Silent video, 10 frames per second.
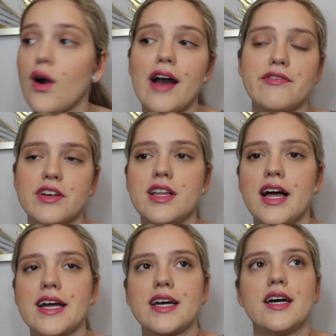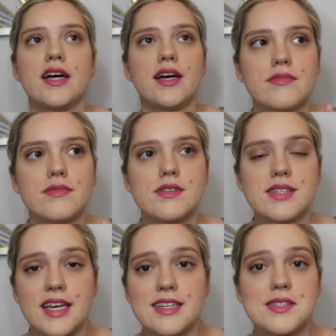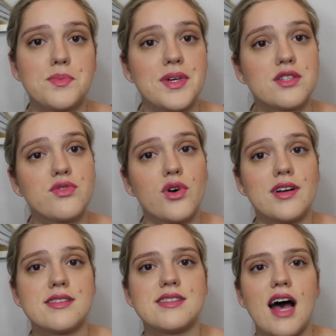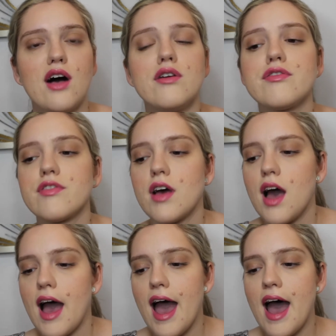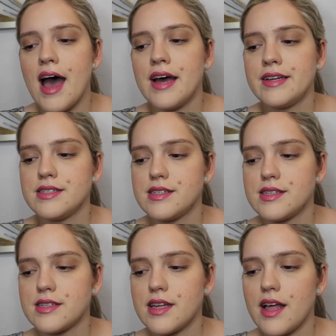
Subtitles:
I feel like skin speaks for itself, and